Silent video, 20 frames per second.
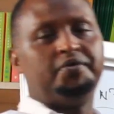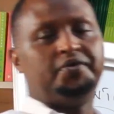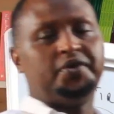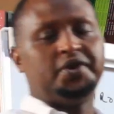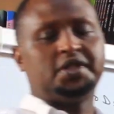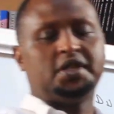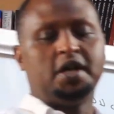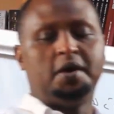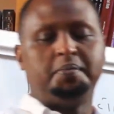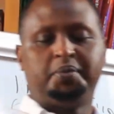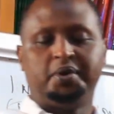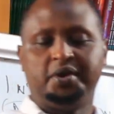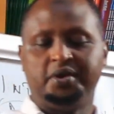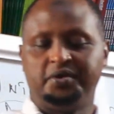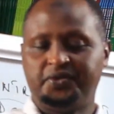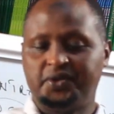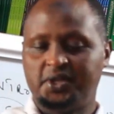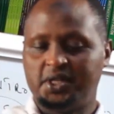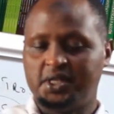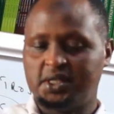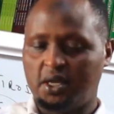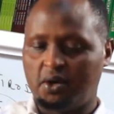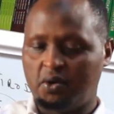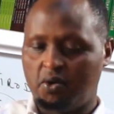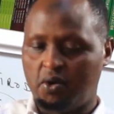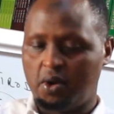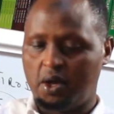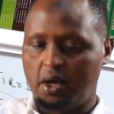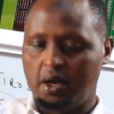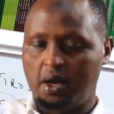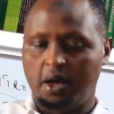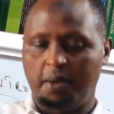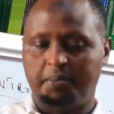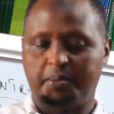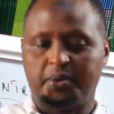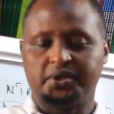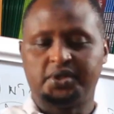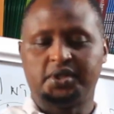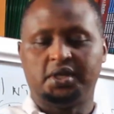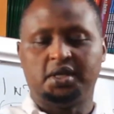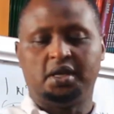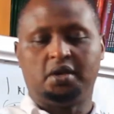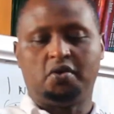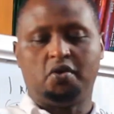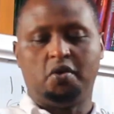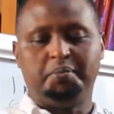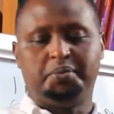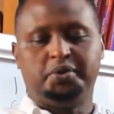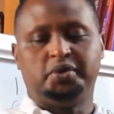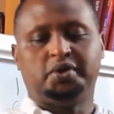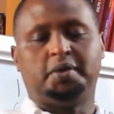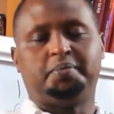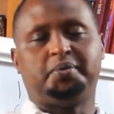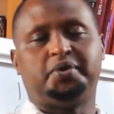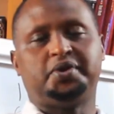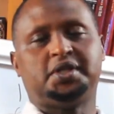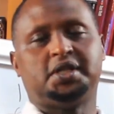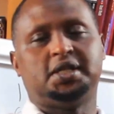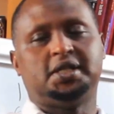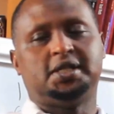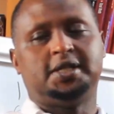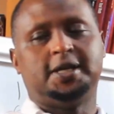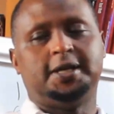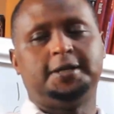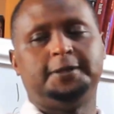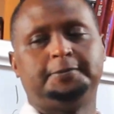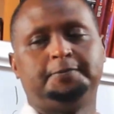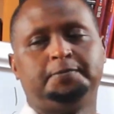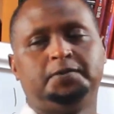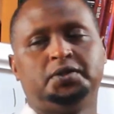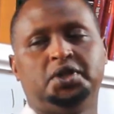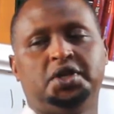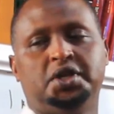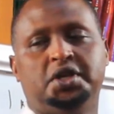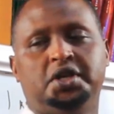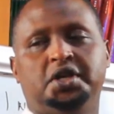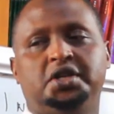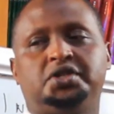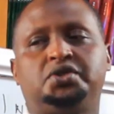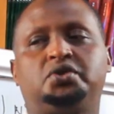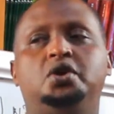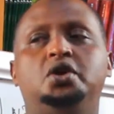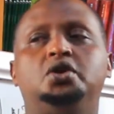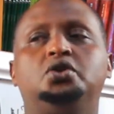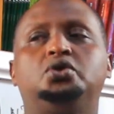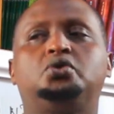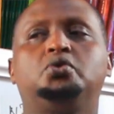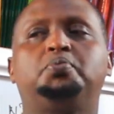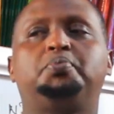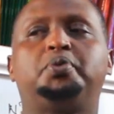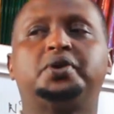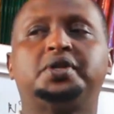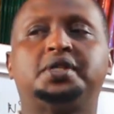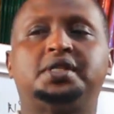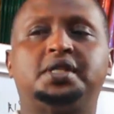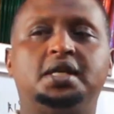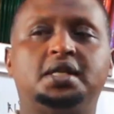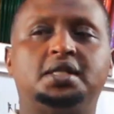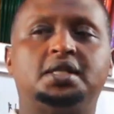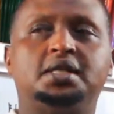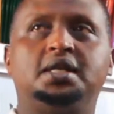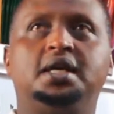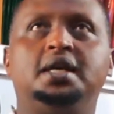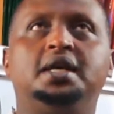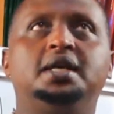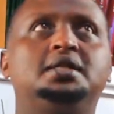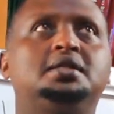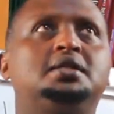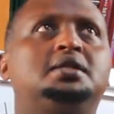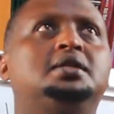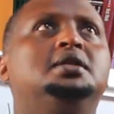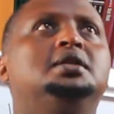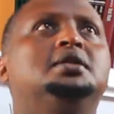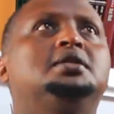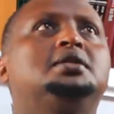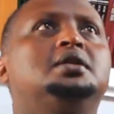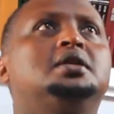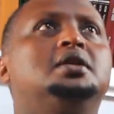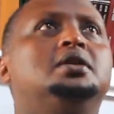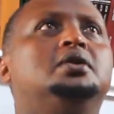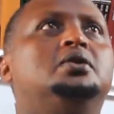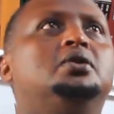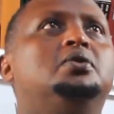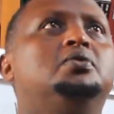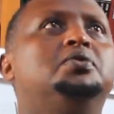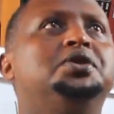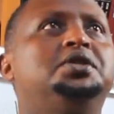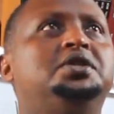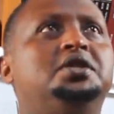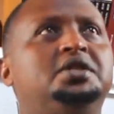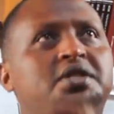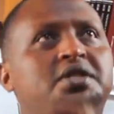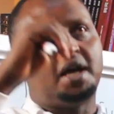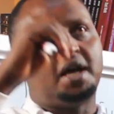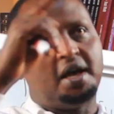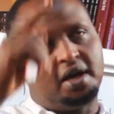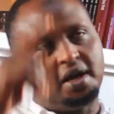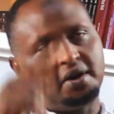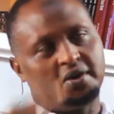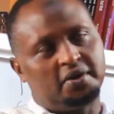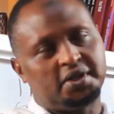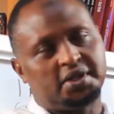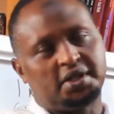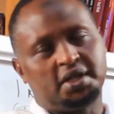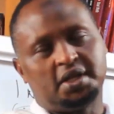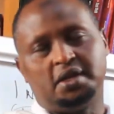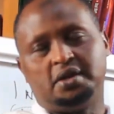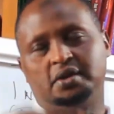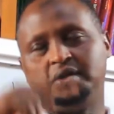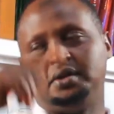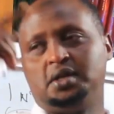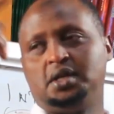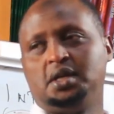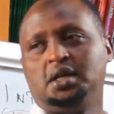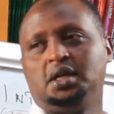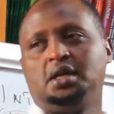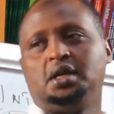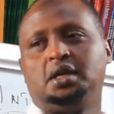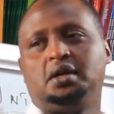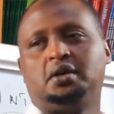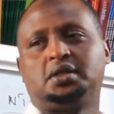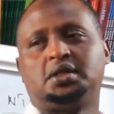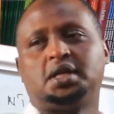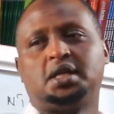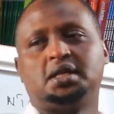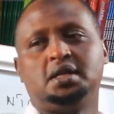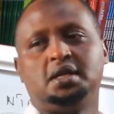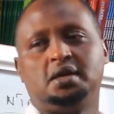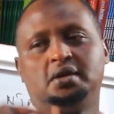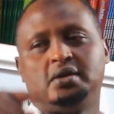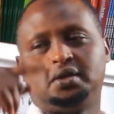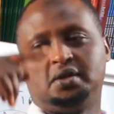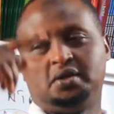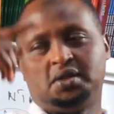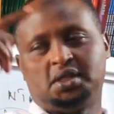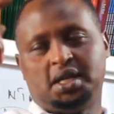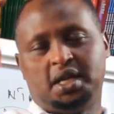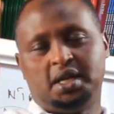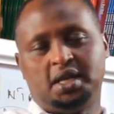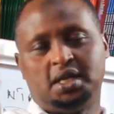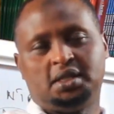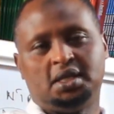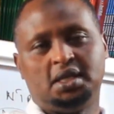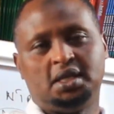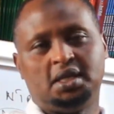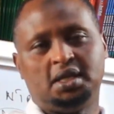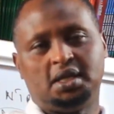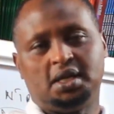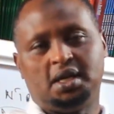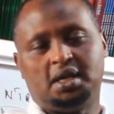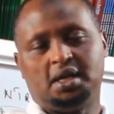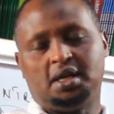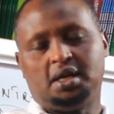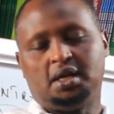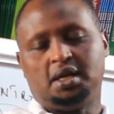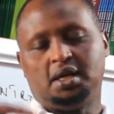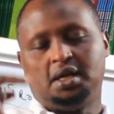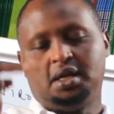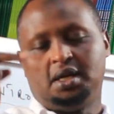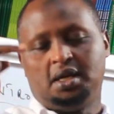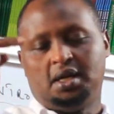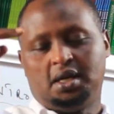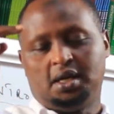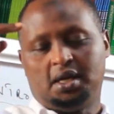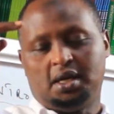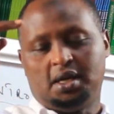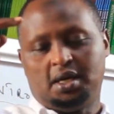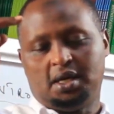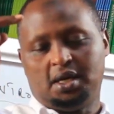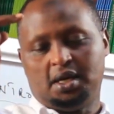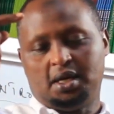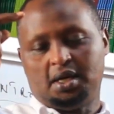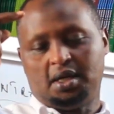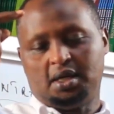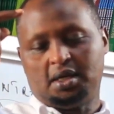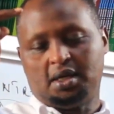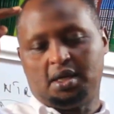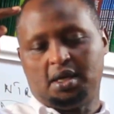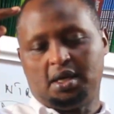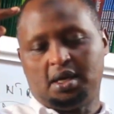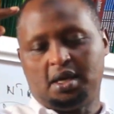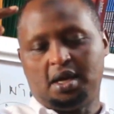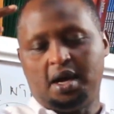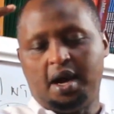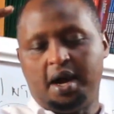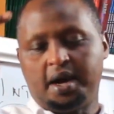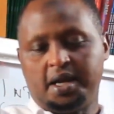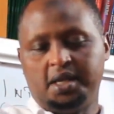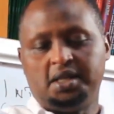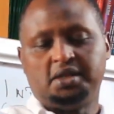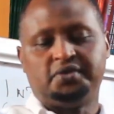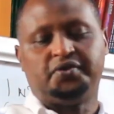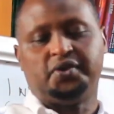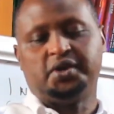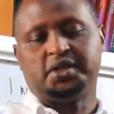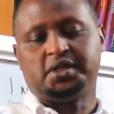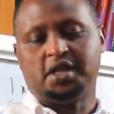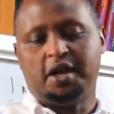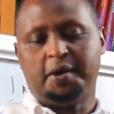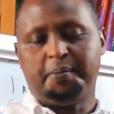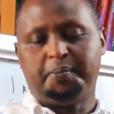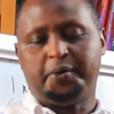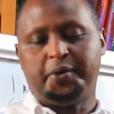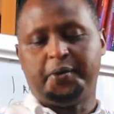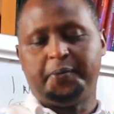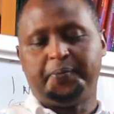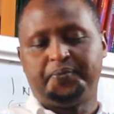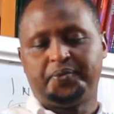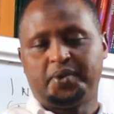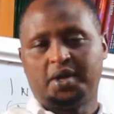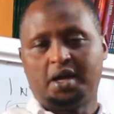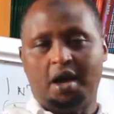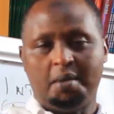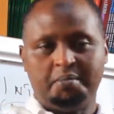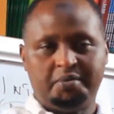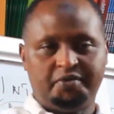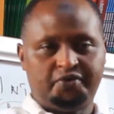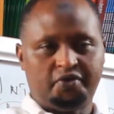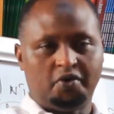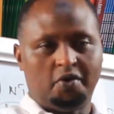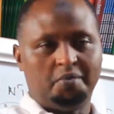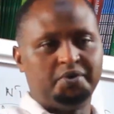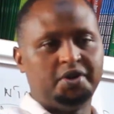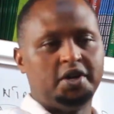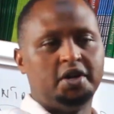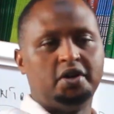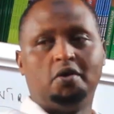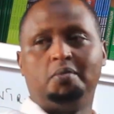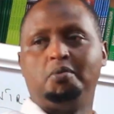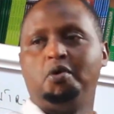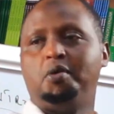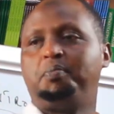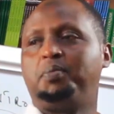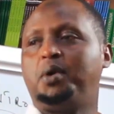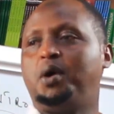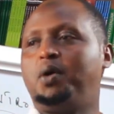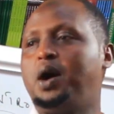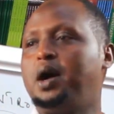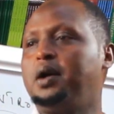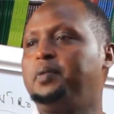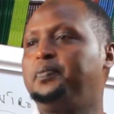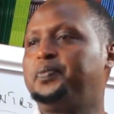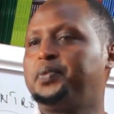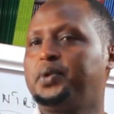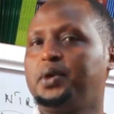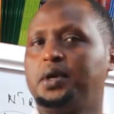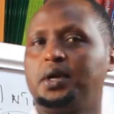For example, if it is a computer processor, it's going to process the AC signal, which analog signal, alternating current, for example, coming from the normal power,